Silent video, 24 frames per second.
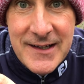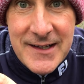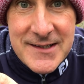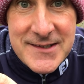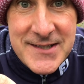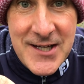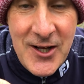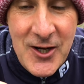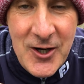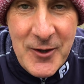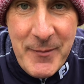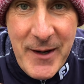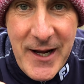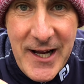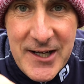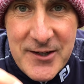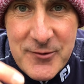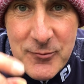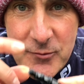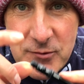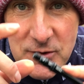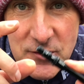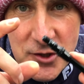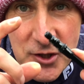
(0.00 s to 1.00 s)
TaylorMade
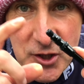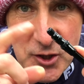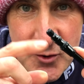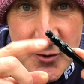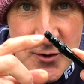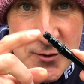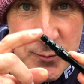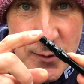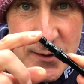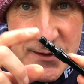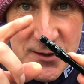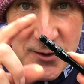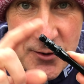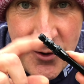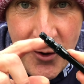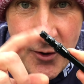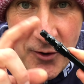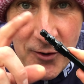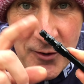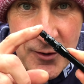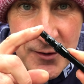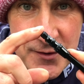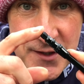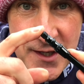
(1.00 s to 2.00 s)
use what's
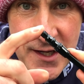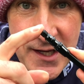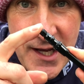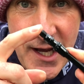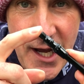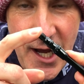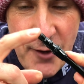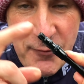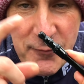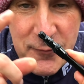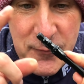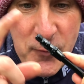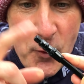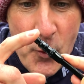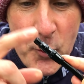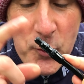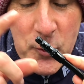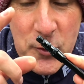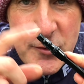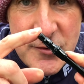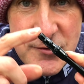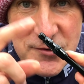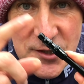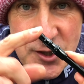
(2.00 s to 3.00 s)
called a
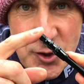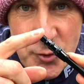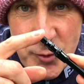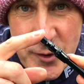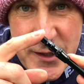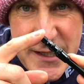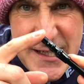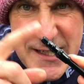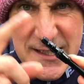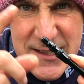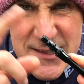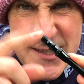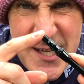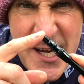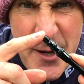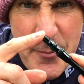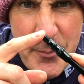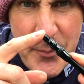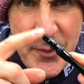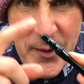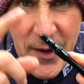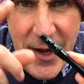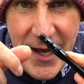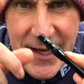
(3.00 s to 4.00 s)
four degree
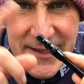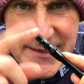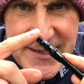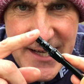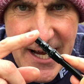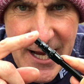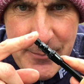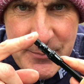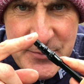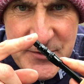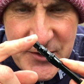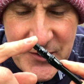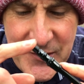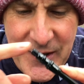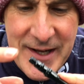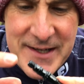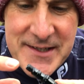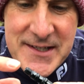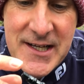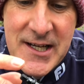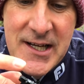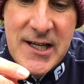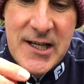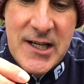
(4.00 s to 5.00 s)
tip adapter, and
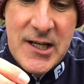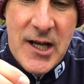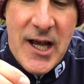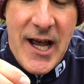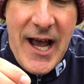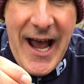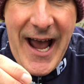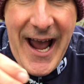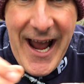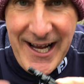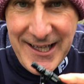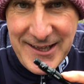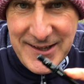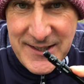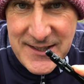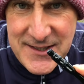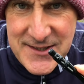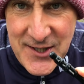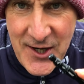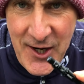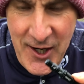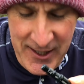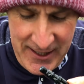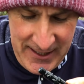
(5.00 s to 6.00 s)
at the
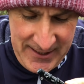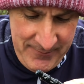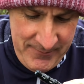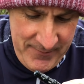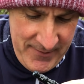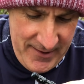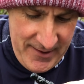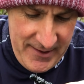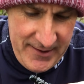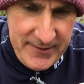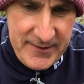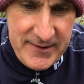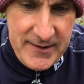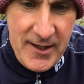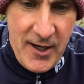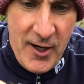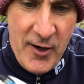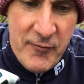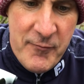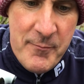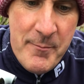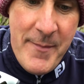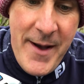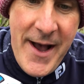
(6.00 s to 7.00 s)
time
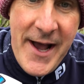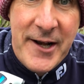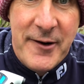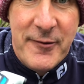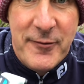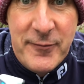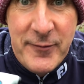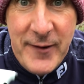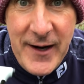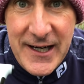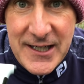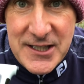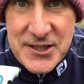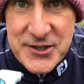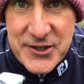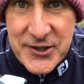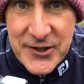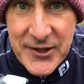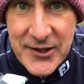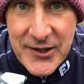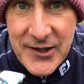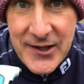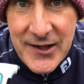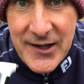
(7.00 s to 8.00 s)
of
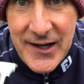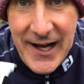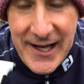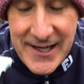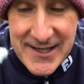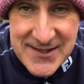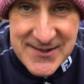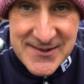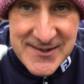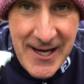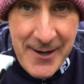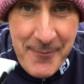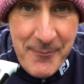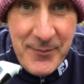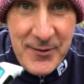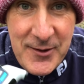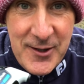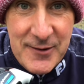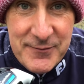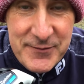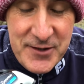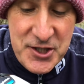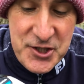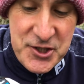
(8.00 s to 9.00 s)
manufacture and assembly
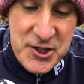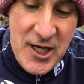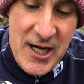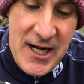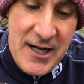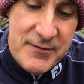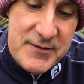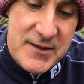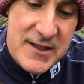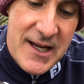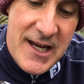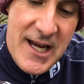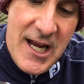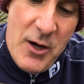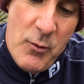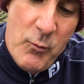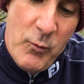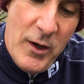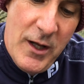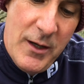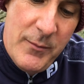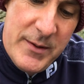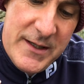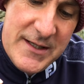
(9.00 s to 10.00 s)
of the shaft, it
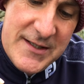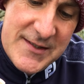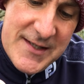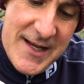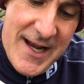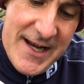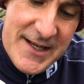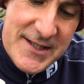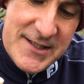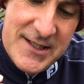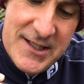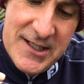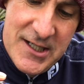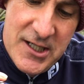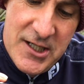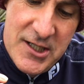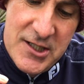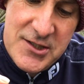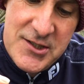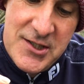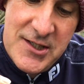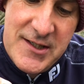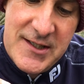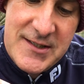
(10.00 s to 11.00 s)
will be set
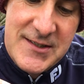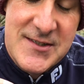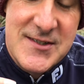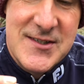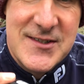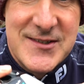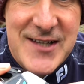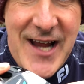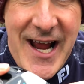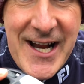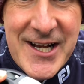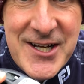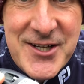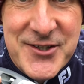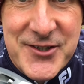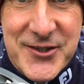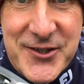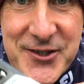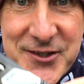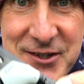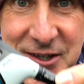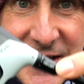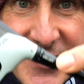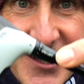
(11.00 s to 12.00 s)
to the
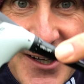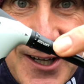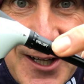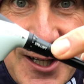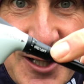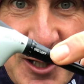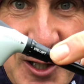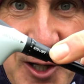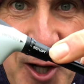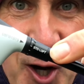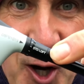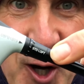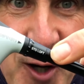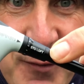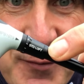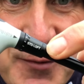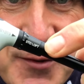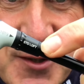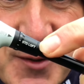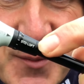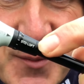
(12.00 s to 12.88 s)
standard loft